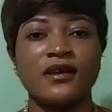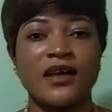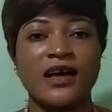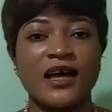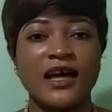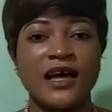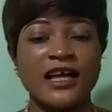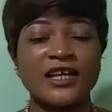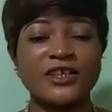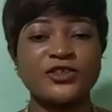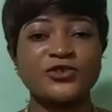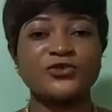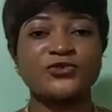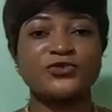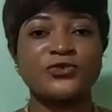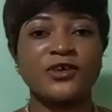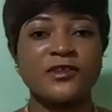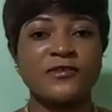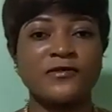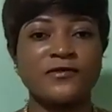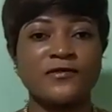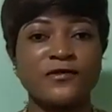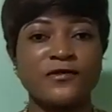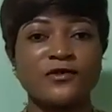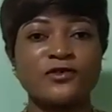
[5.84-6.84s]
Android
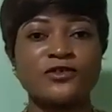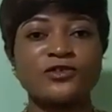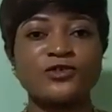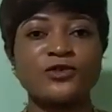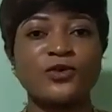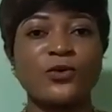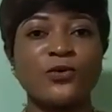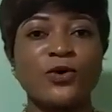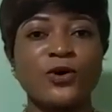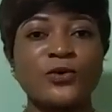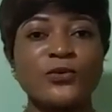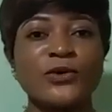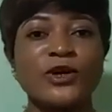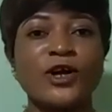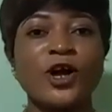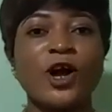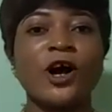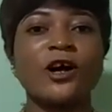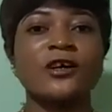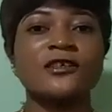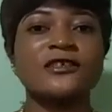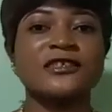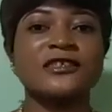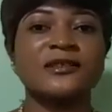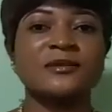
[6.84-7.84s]
phones or what we
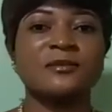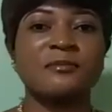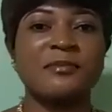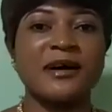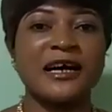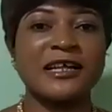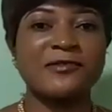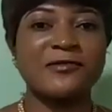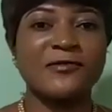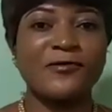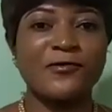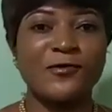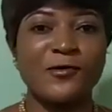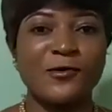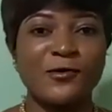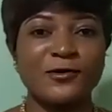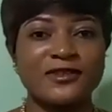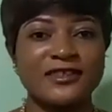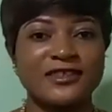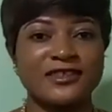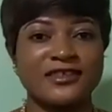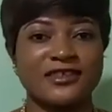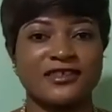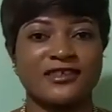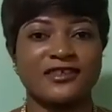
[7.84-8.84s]
call
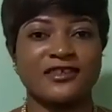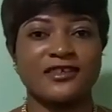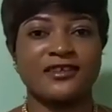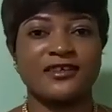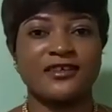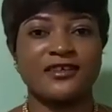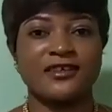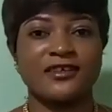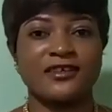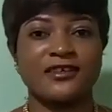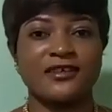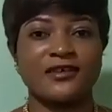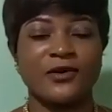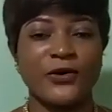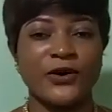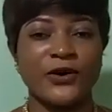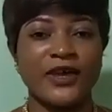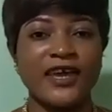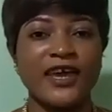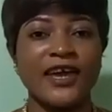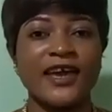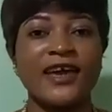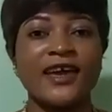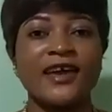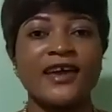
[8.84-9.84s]
smartphones.
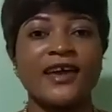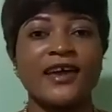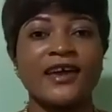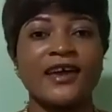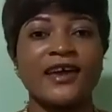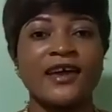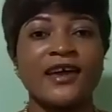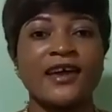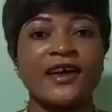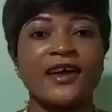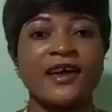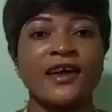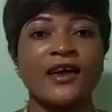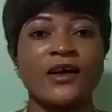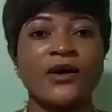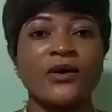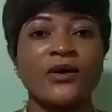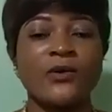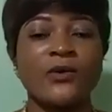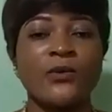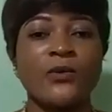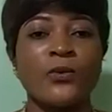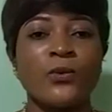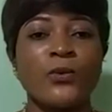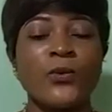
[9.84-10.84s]
Okay?
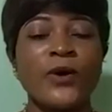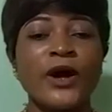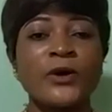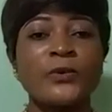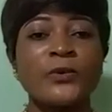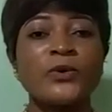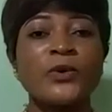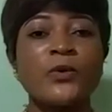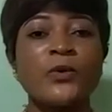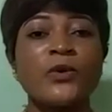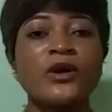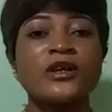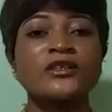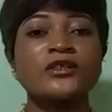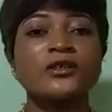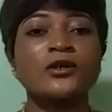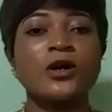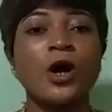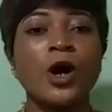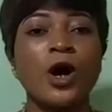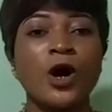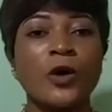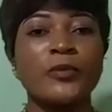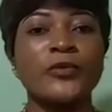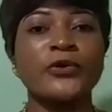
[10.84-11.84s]
When we want to
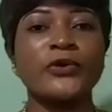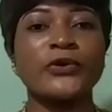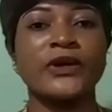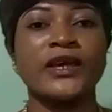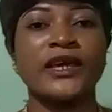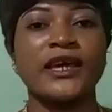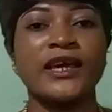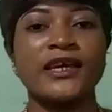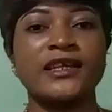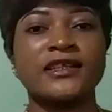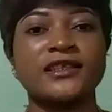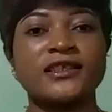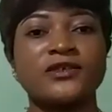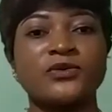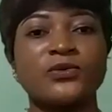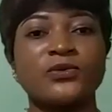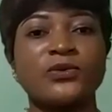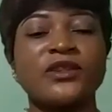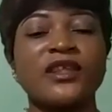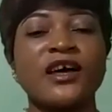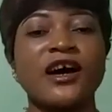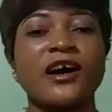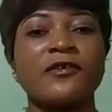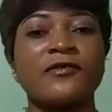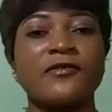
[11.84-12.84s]
communicate with
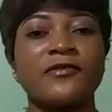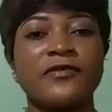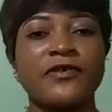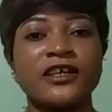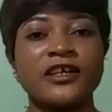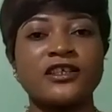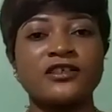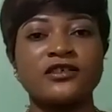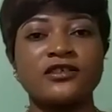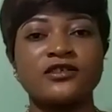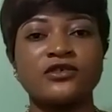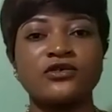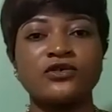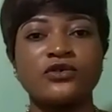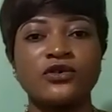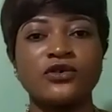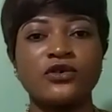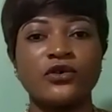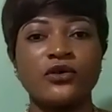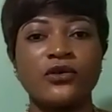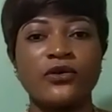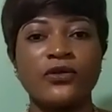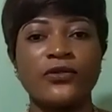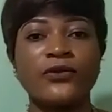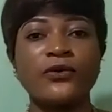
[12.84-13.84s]
our friends
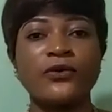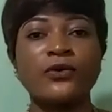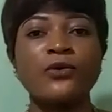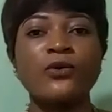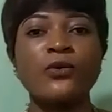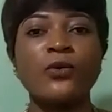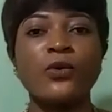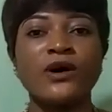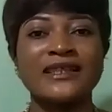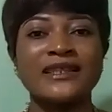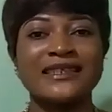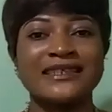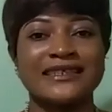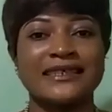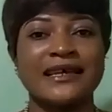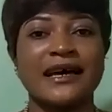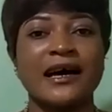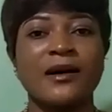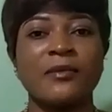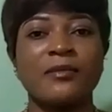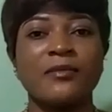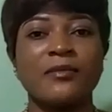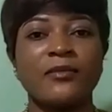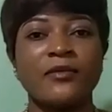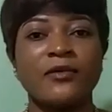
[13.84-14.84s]
through
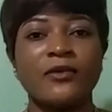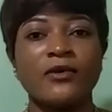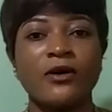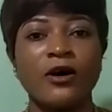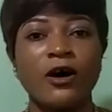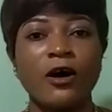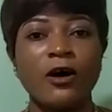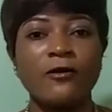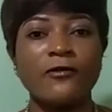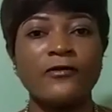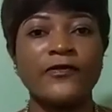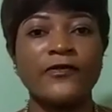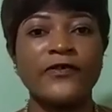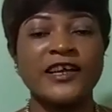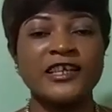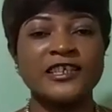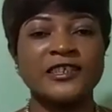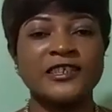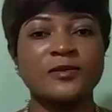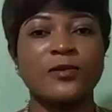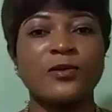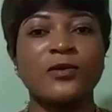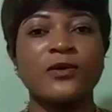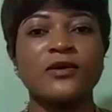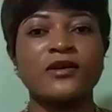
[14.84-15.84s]
WhatsApp or
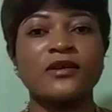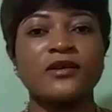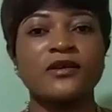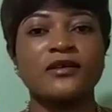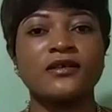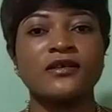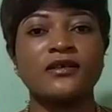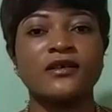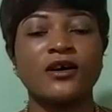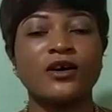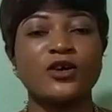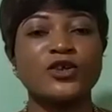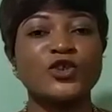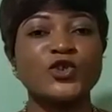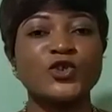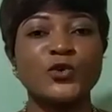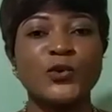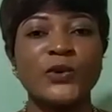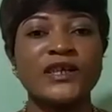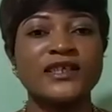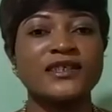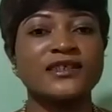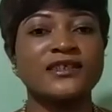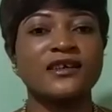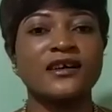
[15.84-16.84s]
Facebook or
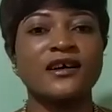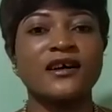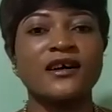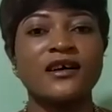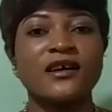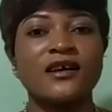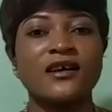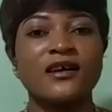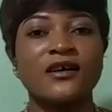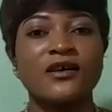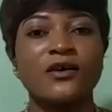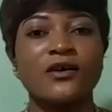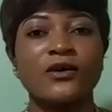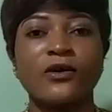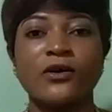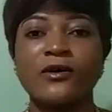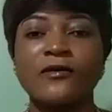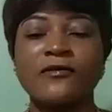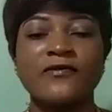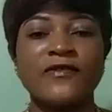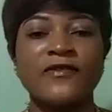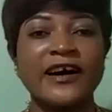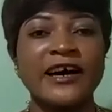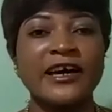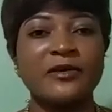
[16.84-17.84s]
Twitter or
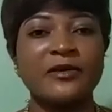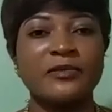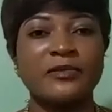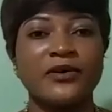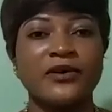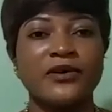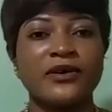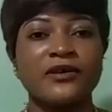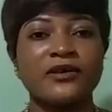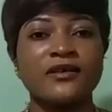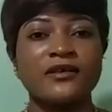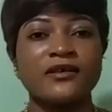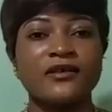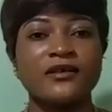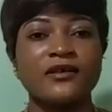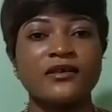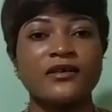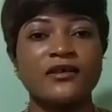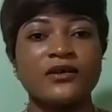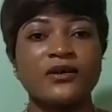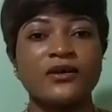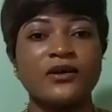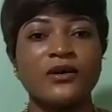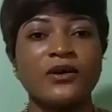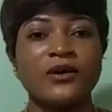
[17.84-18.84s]
Viber,
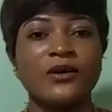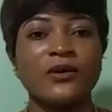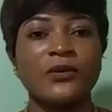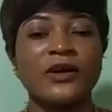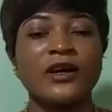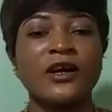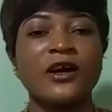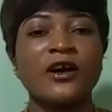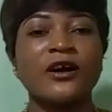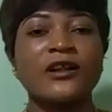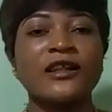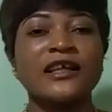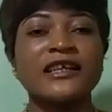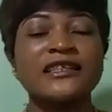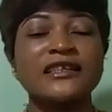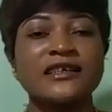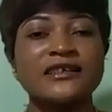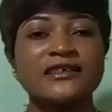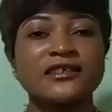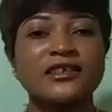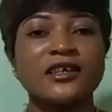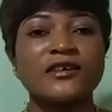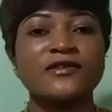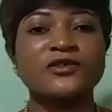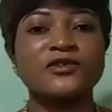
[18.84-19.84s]
we connect
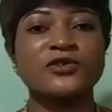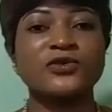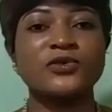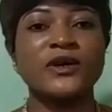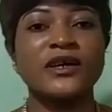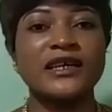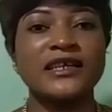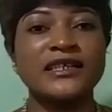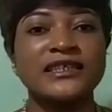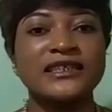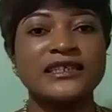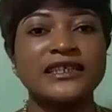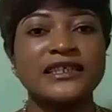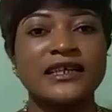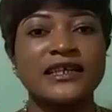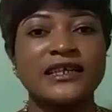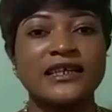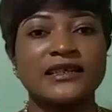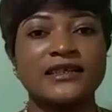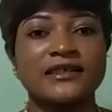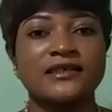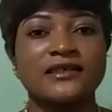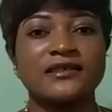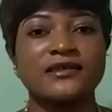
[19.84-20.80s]
ourselves to the internet.